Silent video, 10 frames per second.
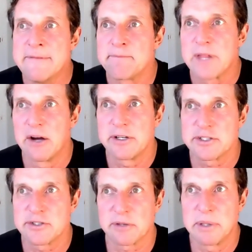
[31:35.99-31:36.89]
I would
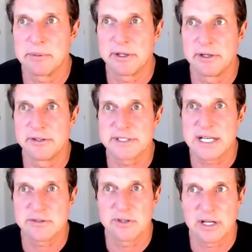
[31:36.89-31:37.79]
instruct people and do the
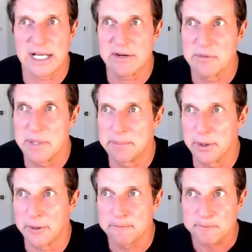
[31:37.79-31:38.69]
side stroke, and I
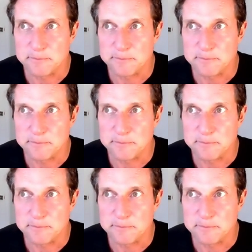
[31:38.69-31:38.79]
remember